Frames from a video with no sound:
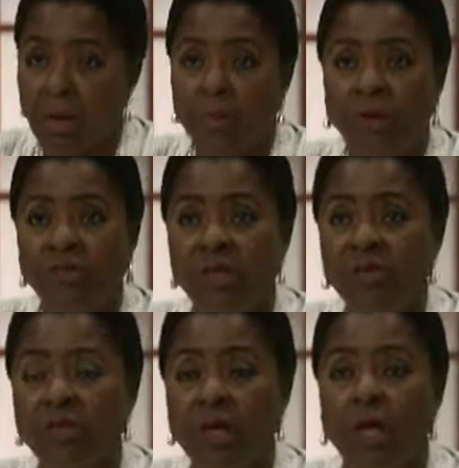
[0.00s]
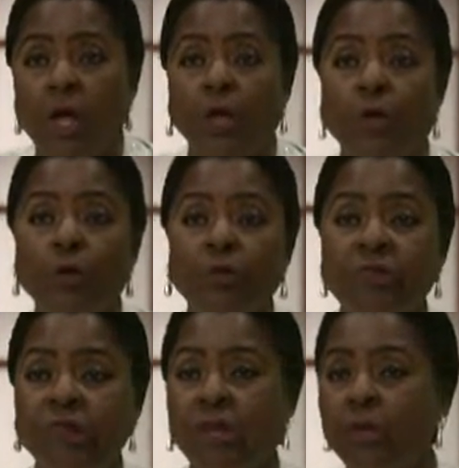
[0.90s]
which is a
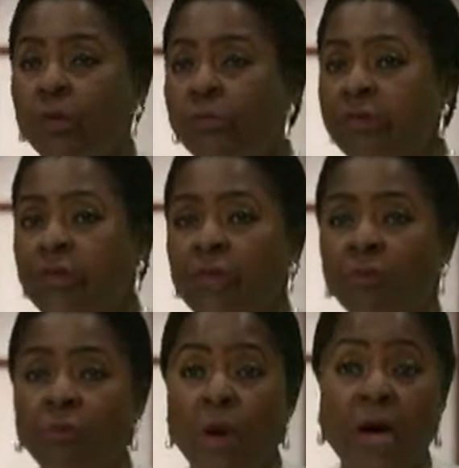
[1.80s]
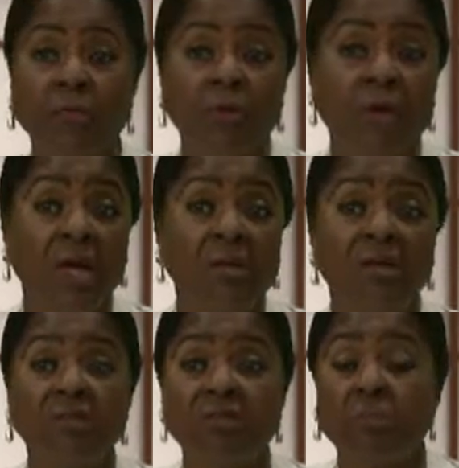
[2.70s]
loosey-goosey, rather
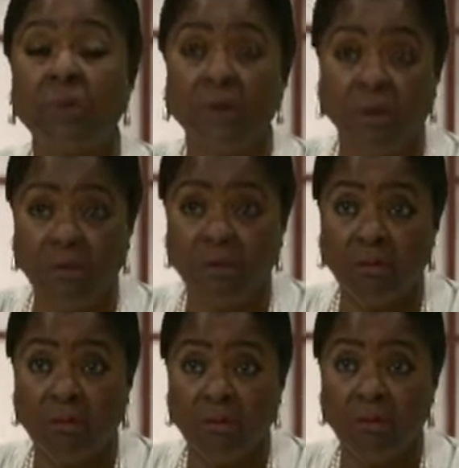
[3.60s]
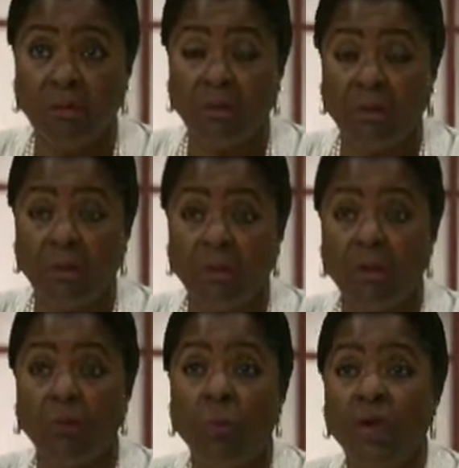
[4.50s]
undisciplined
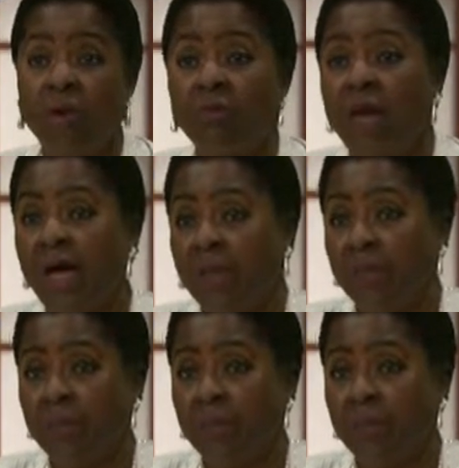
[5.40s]
way of life.